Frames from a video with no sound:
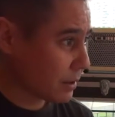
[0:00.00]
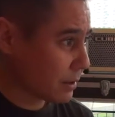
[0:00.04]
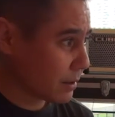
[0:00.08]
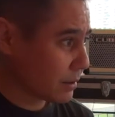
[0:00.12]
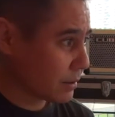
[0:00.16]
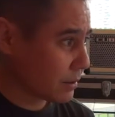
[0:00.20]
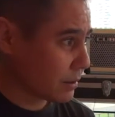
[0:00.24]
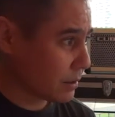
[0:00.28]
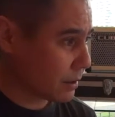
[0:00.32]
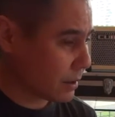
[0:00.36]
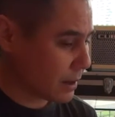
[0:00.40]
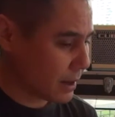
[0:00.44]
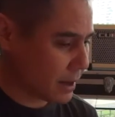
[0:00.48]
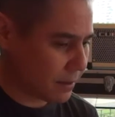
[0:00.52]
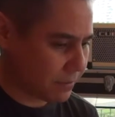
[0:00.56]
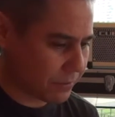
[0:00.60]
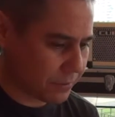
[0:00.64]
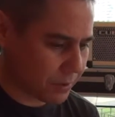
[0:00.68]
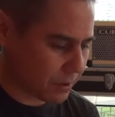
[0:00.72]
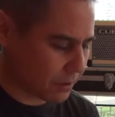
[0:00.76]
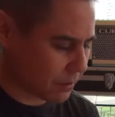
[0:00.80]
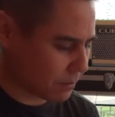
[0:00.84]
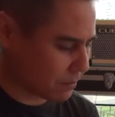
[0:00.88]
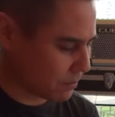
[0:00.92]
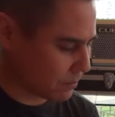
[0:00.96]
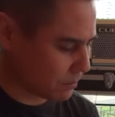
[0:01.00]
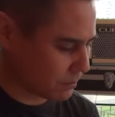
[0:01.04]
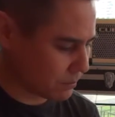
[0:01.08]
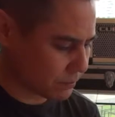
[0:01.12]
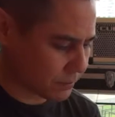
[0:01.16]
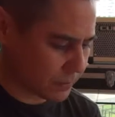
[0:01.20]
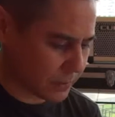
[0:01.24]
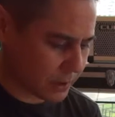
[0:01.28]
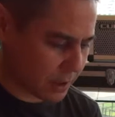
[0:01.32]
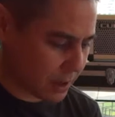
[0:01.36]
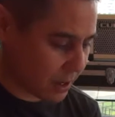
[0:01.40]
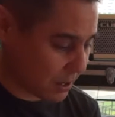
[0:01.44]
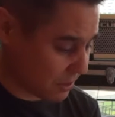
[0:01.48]
you have to,
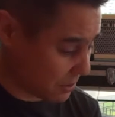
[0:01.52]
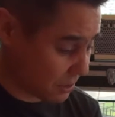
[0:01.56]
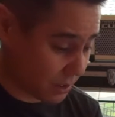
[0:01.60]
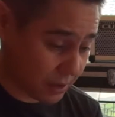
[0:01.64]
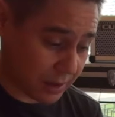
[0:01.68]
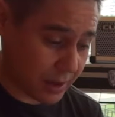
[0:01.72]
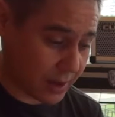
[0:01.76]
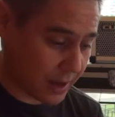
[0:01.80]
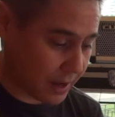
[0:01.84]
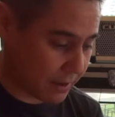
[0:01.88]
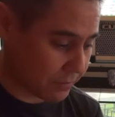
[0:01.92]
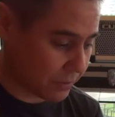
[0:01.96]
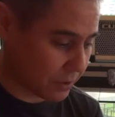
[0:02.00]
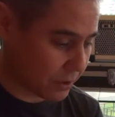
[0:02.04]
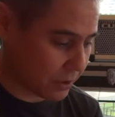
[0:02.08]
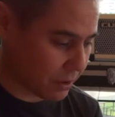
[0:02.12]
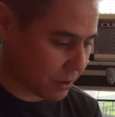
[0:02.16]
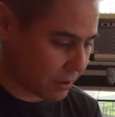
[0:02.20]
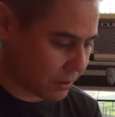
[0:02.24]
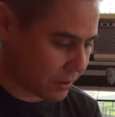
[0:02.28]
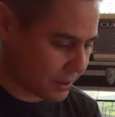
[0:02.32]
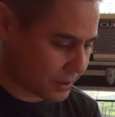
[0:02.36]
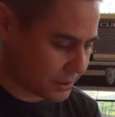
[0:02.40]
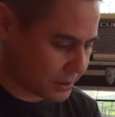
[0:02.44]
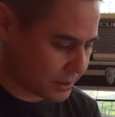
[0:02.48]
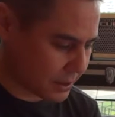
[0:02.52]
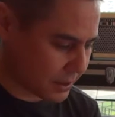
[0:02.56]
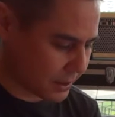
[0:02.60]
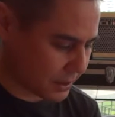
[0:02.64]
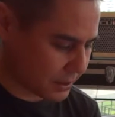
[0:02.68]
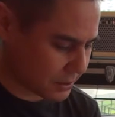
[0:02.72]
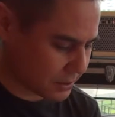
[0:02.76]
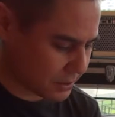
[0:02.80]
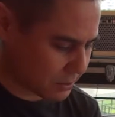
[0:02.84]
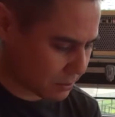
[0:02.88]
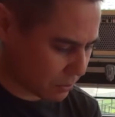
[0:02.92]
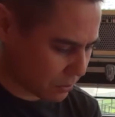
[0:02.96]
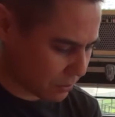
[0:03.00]
I think you have to know these
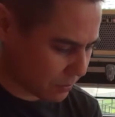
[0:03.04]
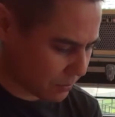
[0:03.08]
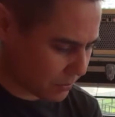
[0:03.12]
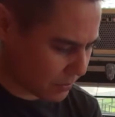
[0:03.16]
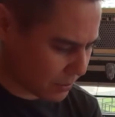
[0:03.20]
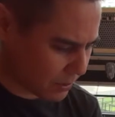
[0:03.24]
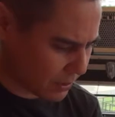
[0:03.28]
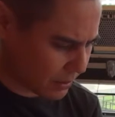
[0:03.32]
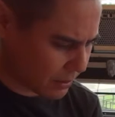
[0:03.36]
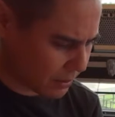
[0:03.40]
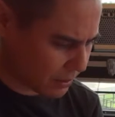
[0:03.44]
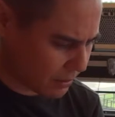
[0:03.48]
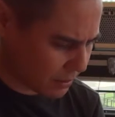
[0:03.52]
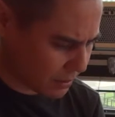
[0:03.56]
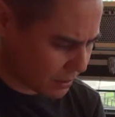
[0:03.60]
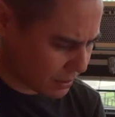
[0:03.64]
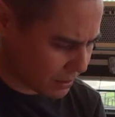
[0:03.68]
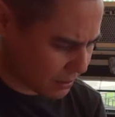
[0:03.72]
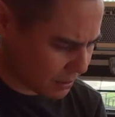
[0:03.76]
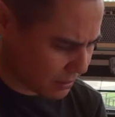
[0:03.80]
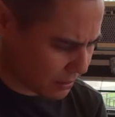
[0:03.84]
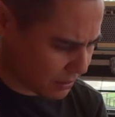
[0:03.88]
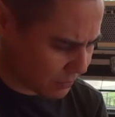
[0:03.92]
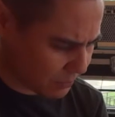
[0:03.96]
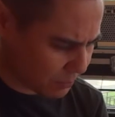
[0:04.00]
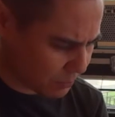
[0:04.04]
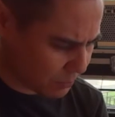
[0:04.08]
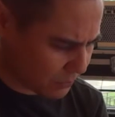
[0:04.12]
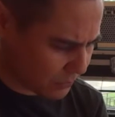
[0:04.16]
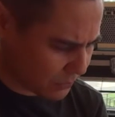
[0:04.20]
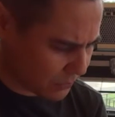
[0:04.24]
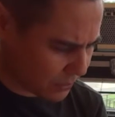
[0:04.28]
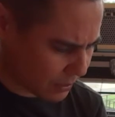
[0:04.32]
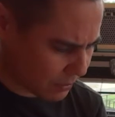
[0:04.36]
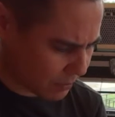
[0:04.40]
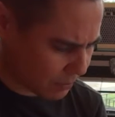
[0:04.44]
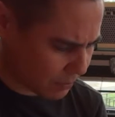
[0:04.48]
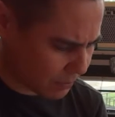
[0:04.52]
things, or you
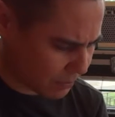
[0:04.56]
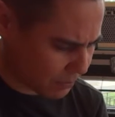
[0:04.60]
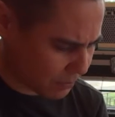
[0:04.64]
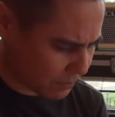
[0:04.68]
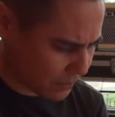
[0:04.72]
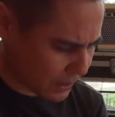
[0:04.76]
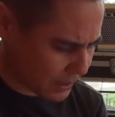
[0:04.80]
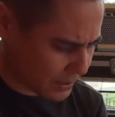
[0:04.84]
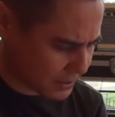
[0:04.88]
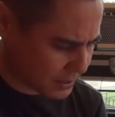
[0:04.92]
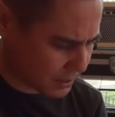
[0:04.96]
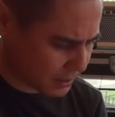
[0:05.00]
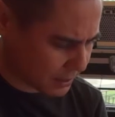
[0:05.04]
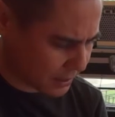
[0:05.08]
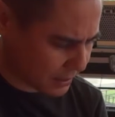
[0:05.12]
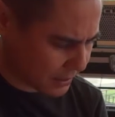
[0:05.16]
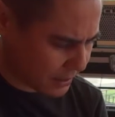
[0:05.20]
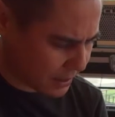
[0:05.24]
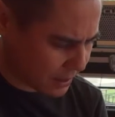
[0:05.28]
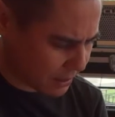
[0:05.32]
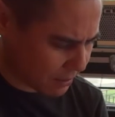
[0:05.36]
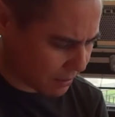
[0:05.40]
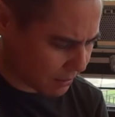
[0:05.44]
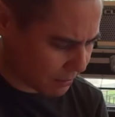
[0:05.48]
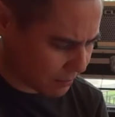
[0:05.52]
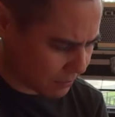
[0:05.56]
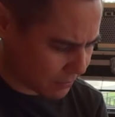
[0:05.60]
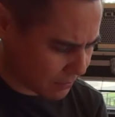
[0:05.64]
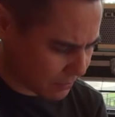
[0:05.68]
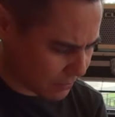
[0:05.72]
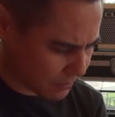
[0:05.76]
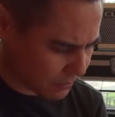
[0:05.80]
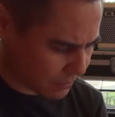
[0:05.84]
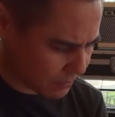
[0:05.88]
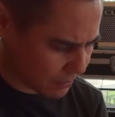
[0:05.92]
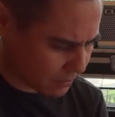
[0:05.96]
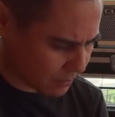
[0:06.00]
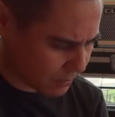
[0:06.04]
basically get
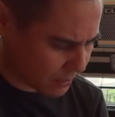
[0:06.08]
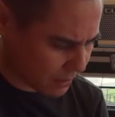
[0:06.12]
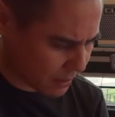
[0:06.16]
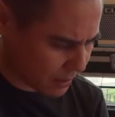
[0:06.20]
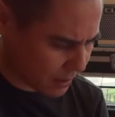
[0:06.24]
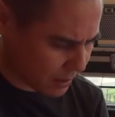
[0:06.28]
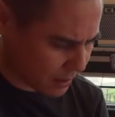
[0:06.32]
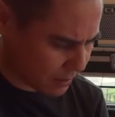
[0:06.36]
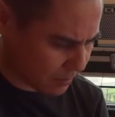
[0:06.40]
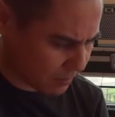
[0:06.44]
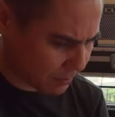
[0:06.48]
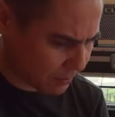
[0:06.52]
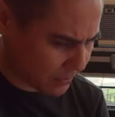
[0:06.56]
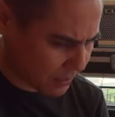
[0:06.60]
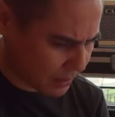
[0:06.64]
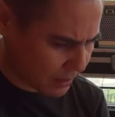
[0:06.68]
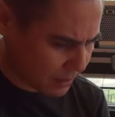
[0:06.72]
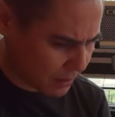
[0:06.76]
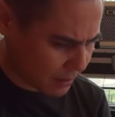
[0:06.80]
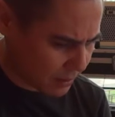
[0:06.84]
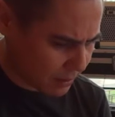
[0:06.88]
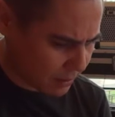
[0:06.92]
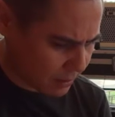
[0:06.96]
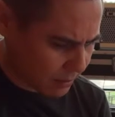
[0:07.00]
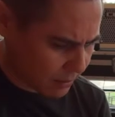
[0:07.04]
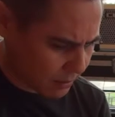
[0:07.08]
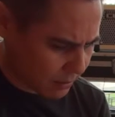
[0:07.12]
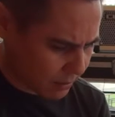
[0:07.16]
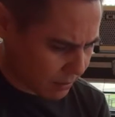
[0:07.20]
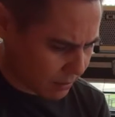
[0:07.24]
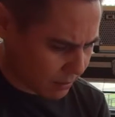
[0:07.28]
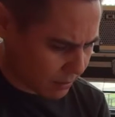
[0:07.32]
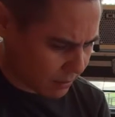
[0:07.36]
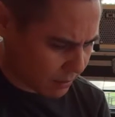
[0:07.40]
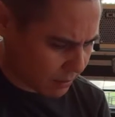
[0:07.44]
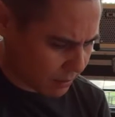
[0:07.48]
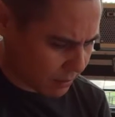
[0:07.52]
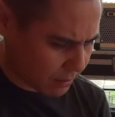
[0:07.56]
a
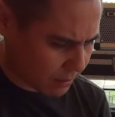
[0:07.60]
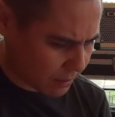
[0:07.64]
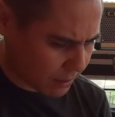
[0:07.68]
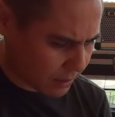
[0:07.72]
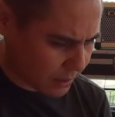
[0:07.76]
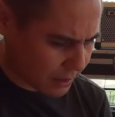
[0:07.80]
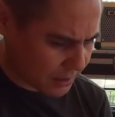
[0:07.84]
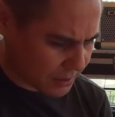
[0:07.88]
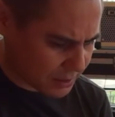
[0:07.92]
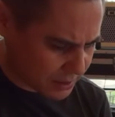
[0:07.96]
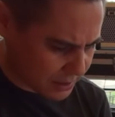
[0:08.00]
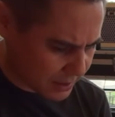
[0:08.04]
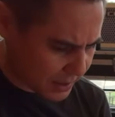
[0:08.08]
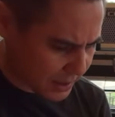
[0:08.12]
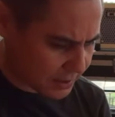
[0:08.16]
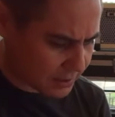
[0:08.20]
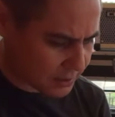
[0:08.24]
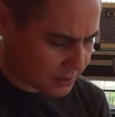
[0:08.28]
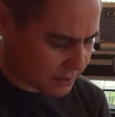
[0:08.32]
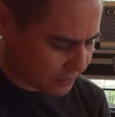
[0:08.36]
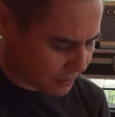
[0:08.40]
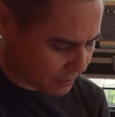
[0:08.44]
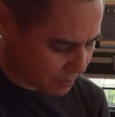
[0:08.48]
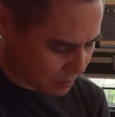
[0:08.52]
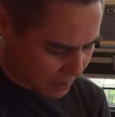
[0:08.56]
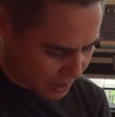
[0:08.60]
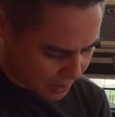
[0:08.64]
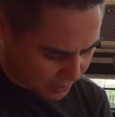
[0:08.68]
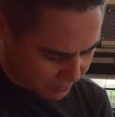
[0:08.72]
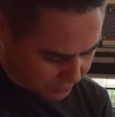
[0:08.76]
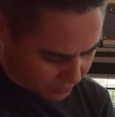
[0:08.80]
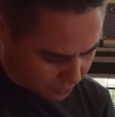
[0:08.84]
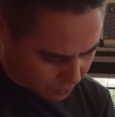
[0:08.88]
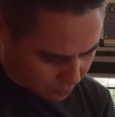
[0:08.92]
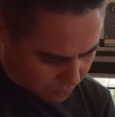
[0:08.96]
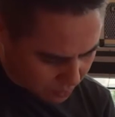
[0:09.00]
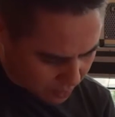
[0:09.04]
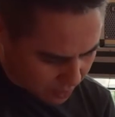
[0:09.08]
sense of them
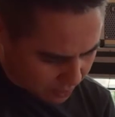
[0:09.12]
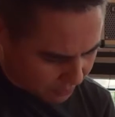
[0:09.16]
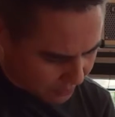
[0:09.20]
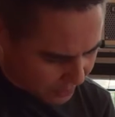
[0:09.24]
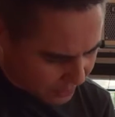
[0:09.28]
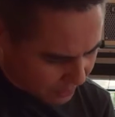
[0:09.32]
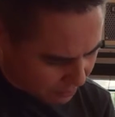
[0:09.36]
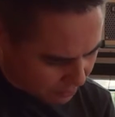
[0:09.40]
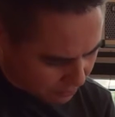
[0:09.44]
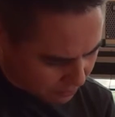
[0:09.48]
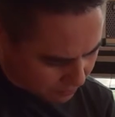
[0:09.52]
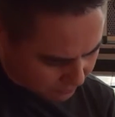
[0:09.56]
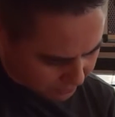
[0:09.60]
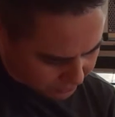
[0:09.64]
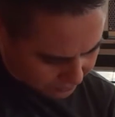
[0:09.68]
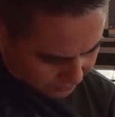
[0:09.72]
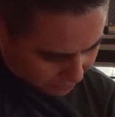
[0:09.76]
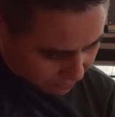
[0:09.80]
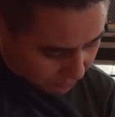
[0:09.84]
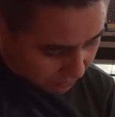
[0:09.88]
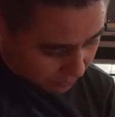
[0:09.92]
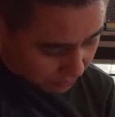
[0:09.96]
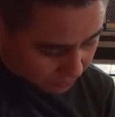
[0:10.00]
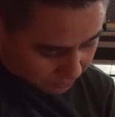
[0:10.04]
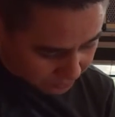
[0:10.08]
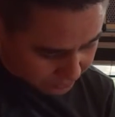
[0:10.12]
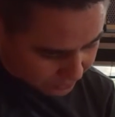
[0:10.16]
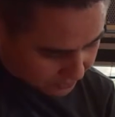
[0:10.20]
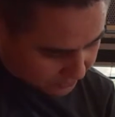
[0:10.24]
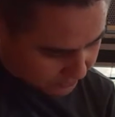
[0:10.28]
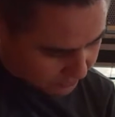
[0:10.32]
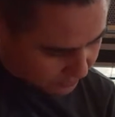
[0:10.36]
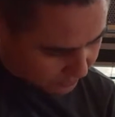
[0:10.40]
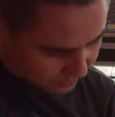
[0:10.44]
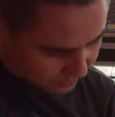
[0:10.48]
after a while. They're all different.